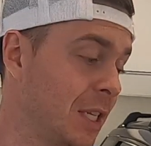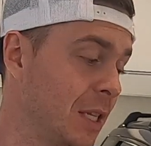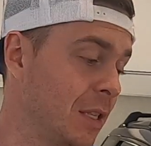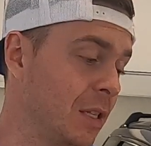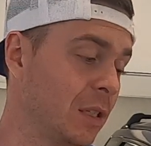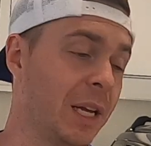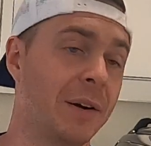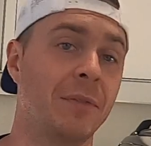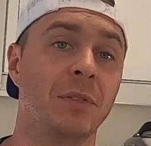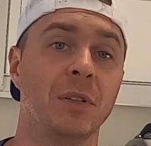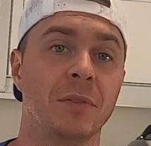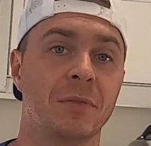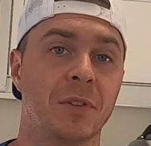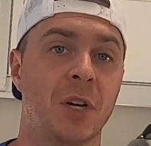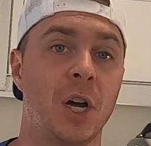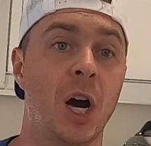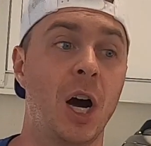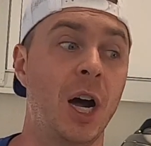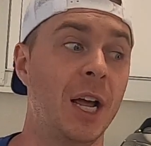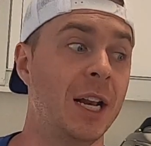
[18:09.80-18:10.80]
the level of
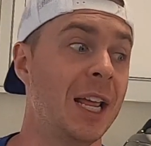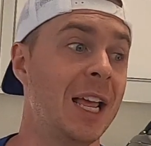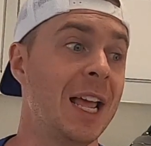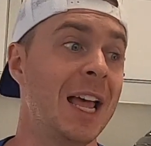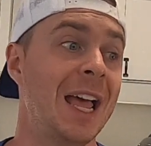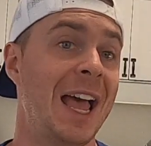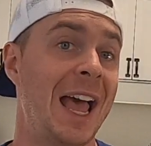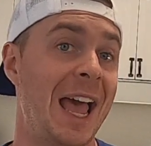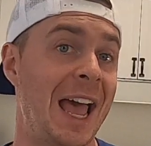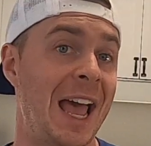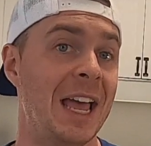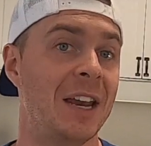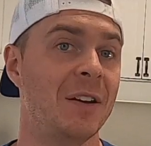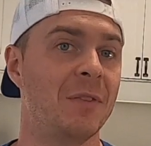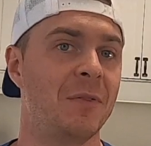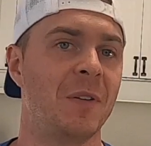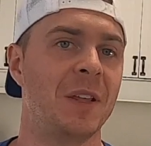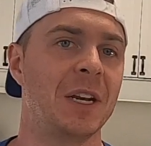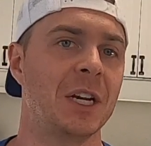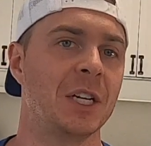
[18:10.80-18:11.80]
cut and
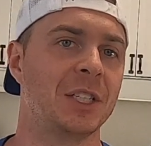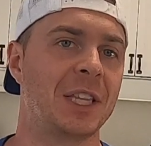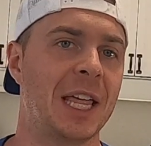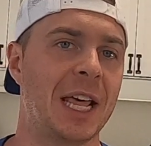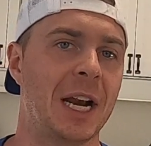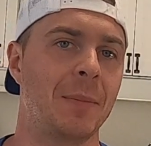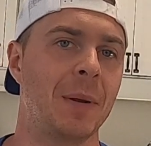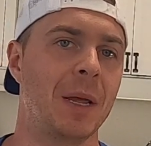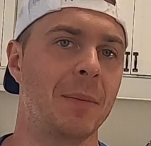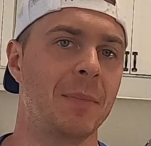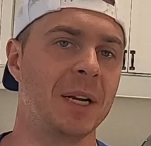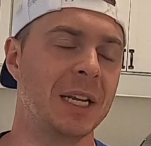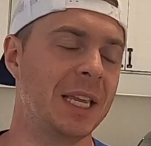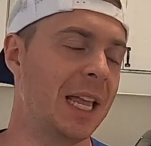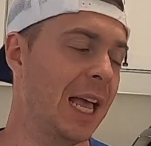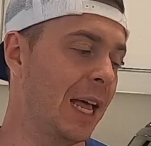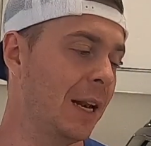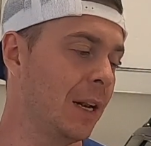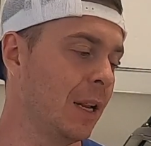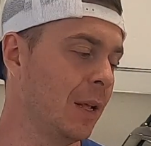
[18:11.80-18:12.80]
finish that I'm able to
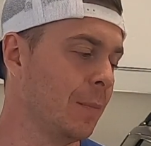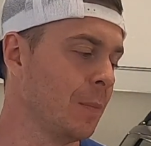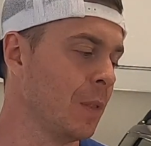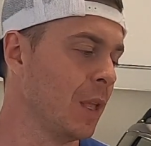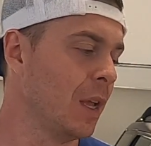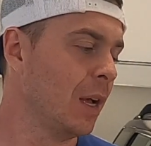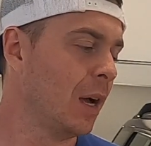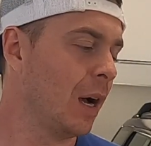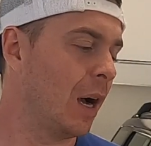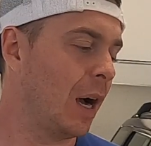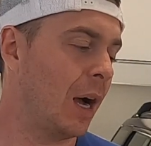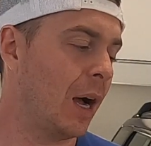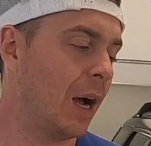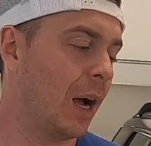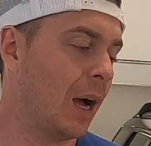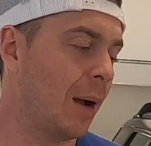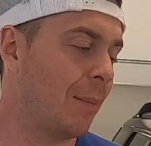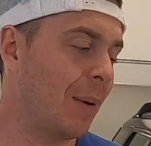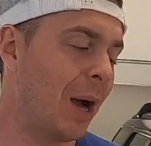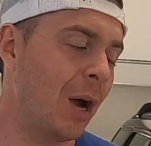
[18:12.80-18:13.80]
get.
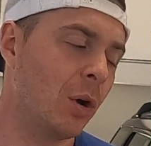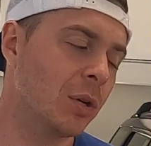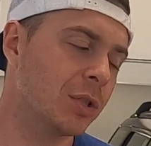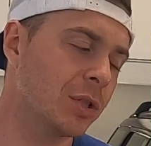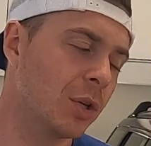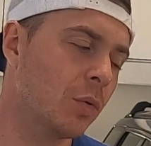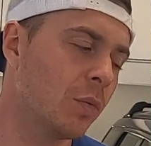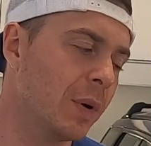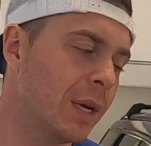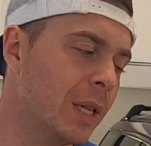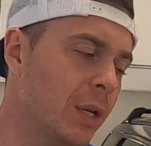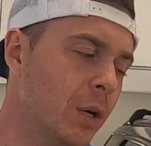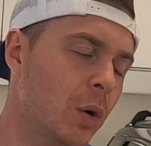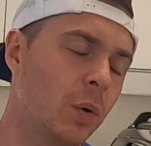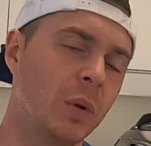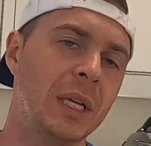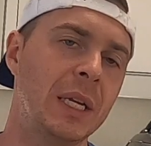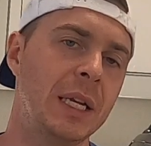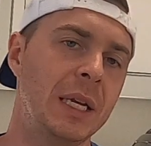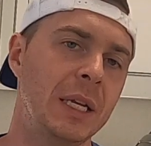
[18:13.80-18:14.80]
I also really
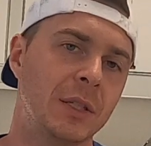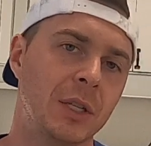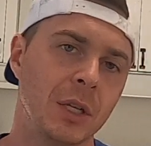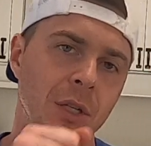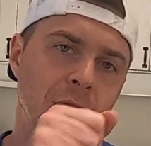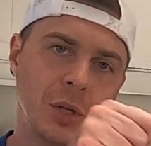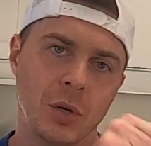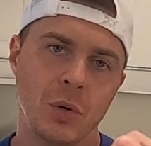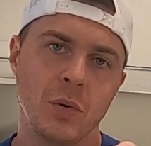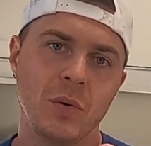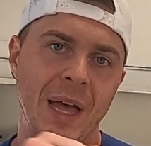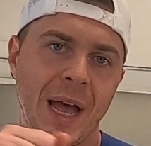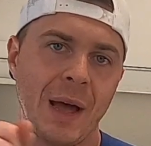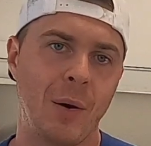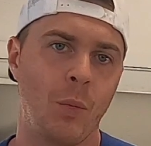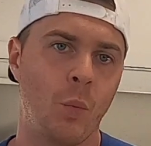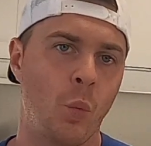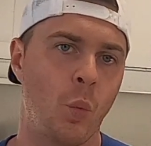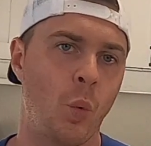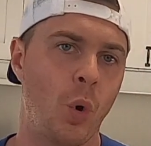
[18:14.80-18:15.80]
only need to do
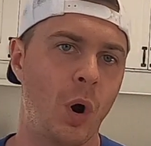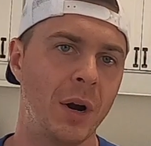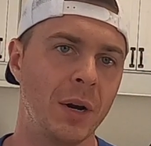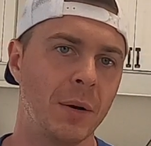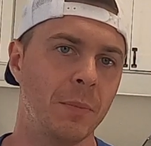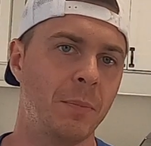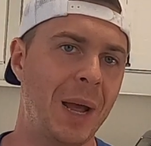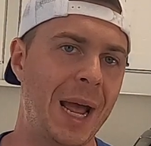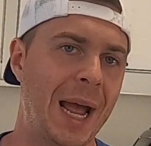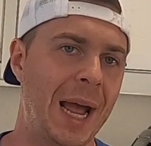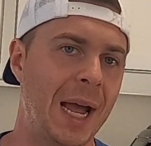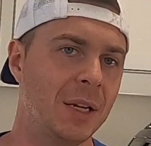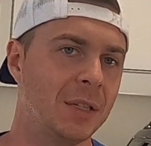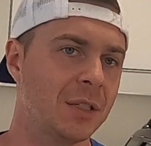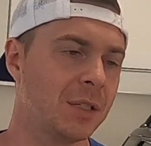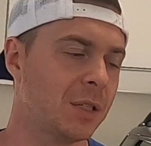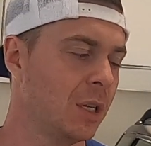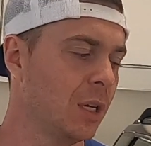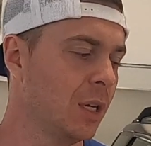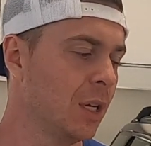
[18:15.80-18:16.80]
that one
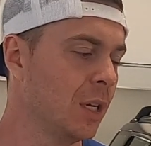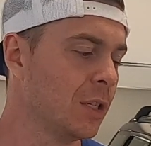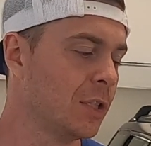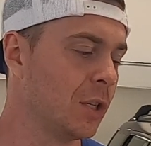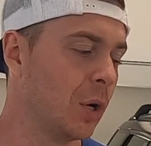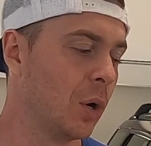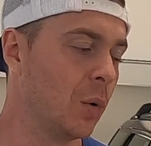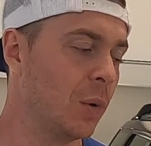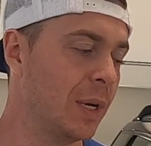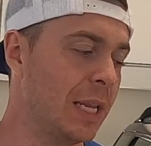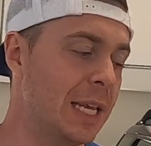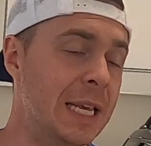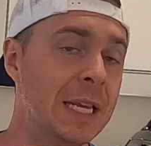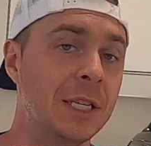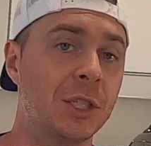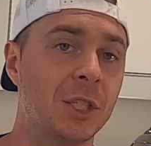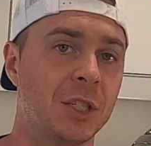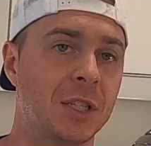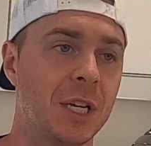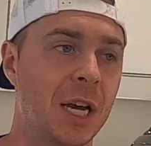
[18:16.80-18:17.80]
pass, so
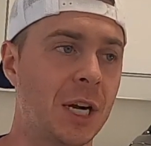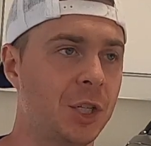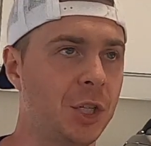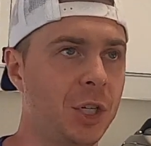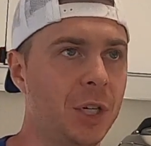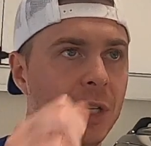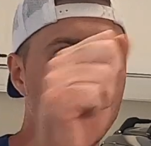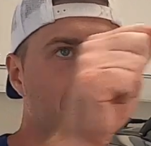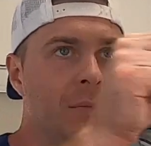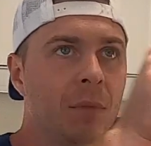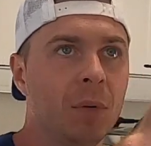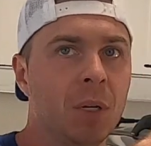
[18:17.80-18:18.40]
each section